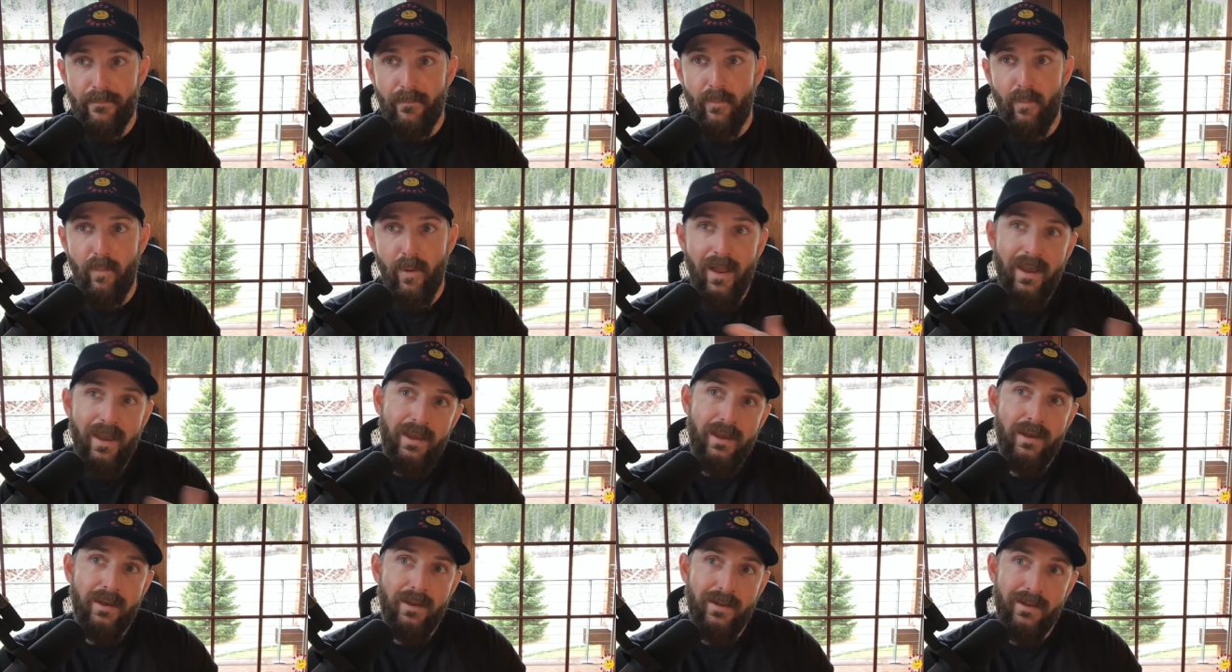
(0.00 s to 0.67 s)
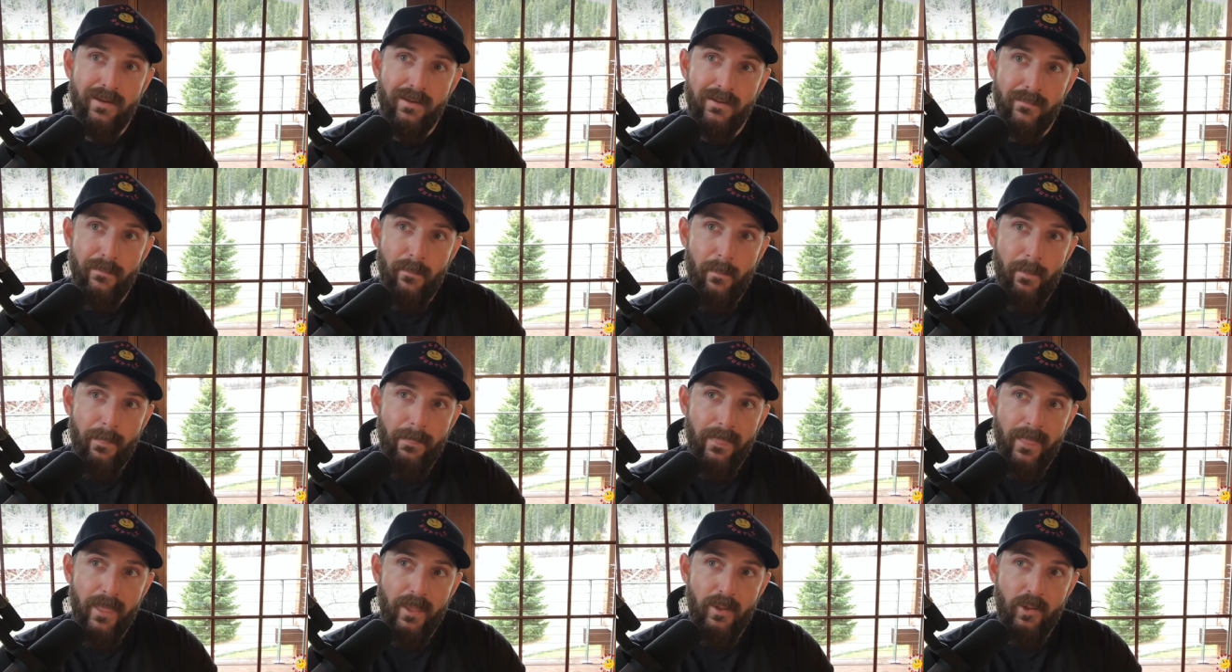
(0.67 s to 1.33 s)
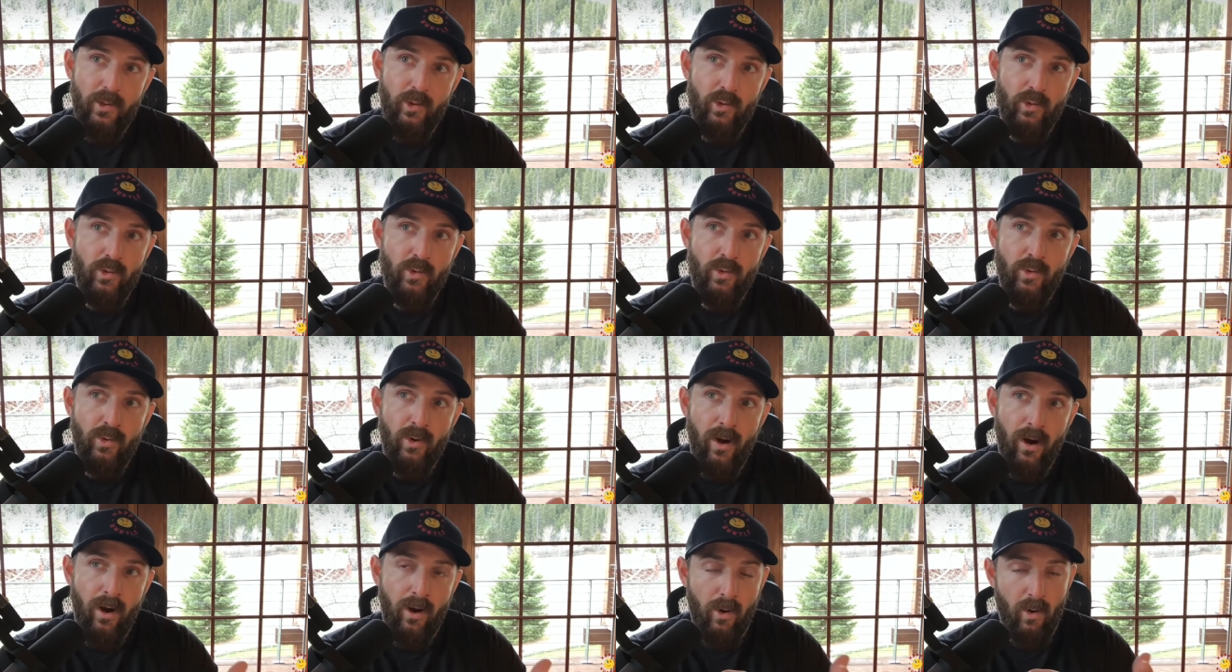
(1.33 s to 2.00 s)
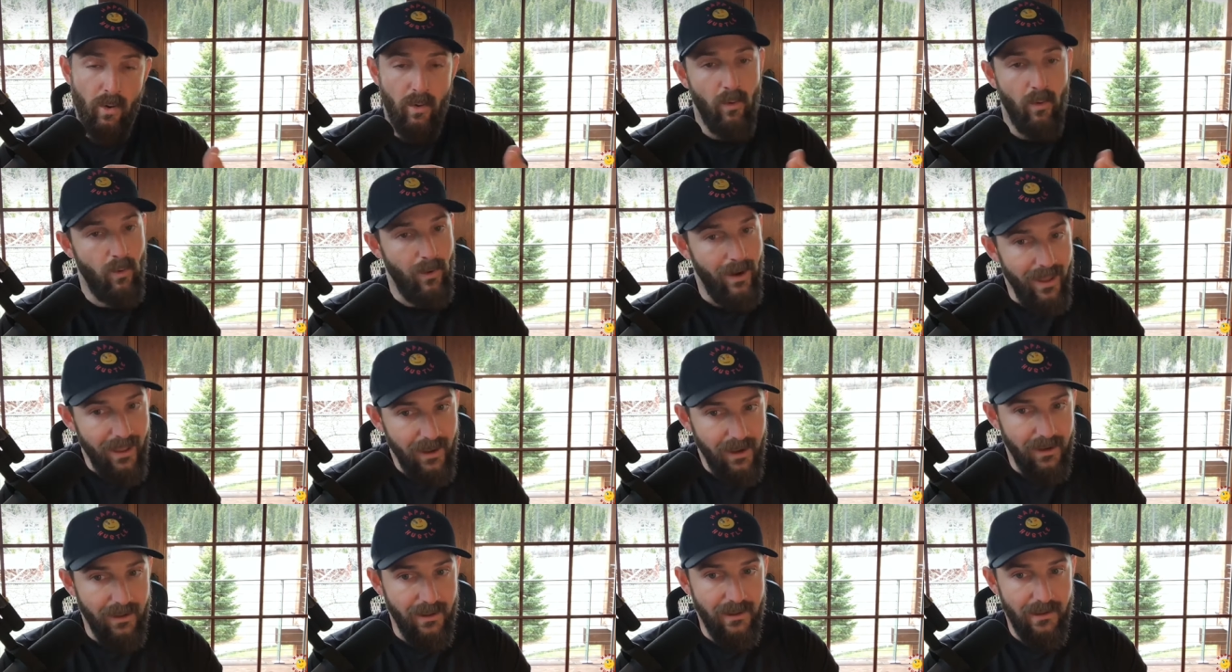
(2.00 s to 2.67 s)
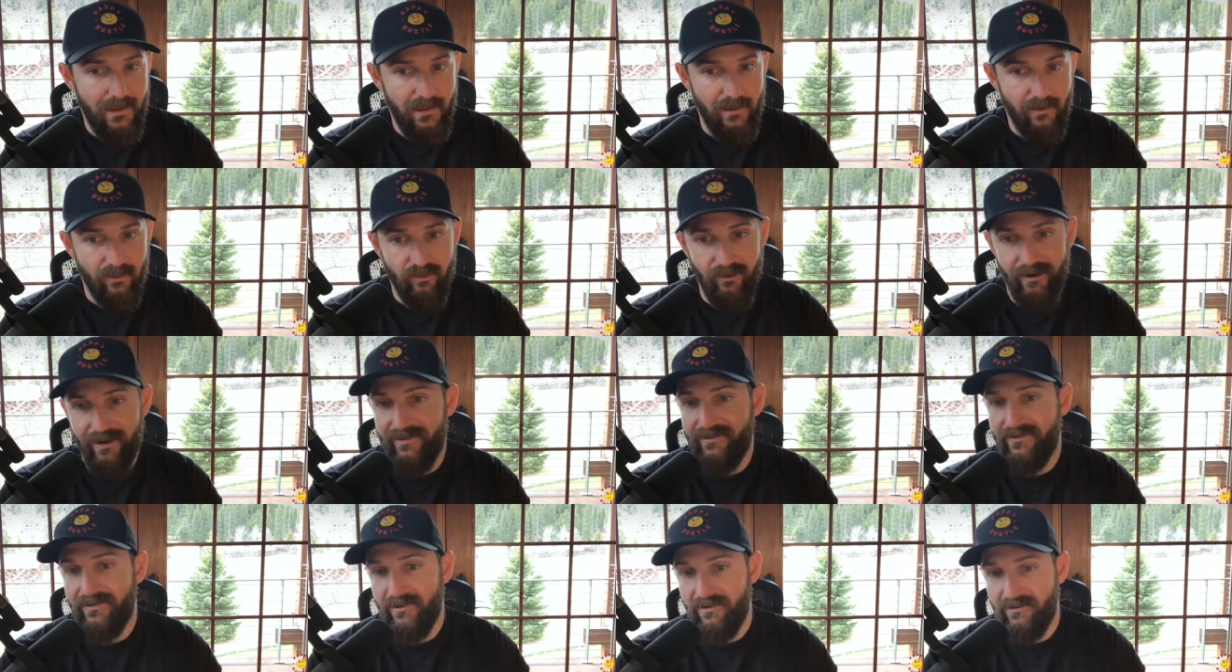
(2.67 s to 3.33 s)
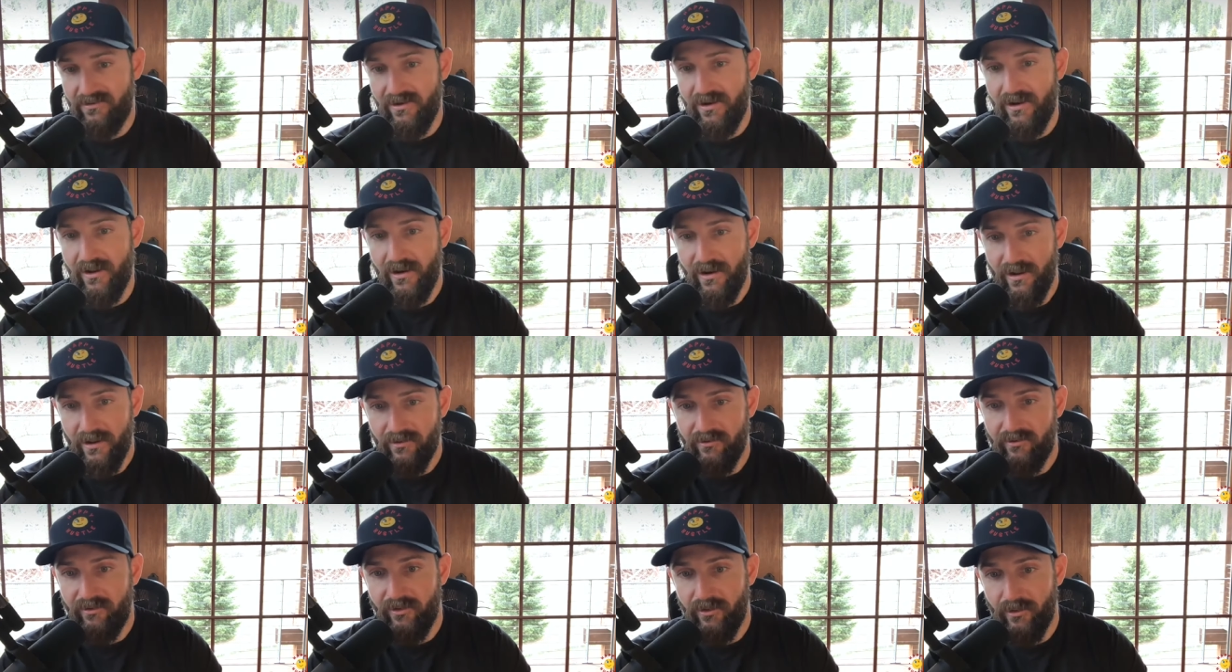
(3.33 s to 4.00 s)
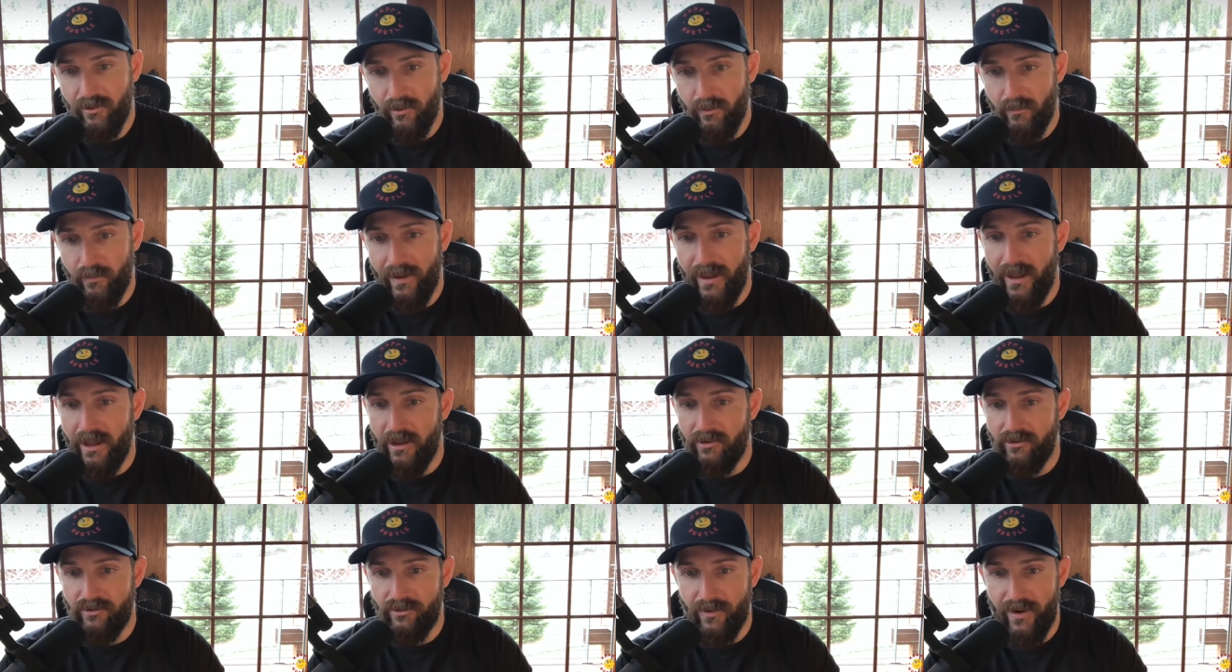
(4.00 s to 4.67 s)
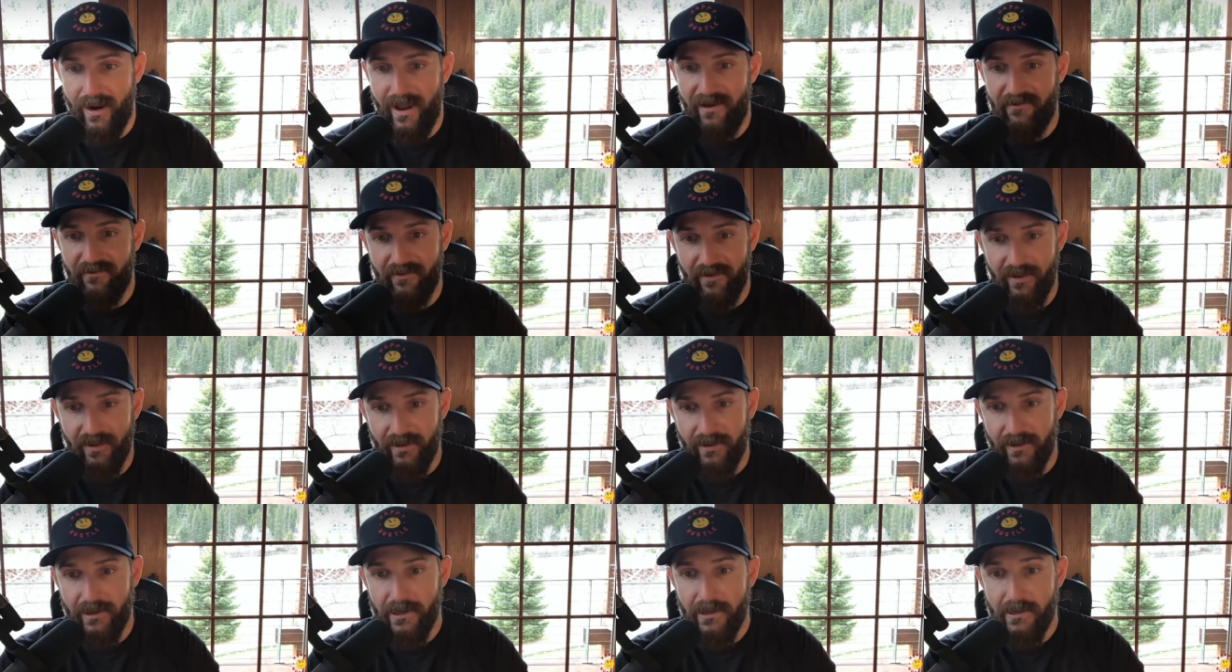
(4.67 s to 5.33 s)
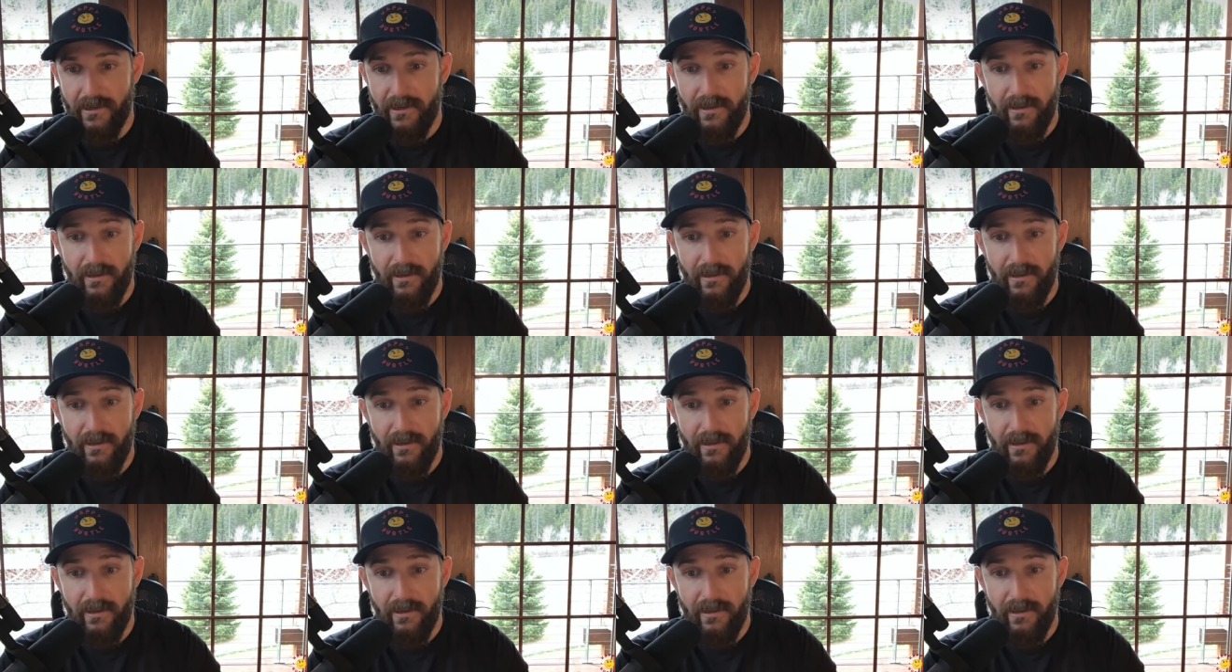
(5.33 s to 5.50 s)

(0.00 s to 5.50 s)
when you are already transitioning into paid traffic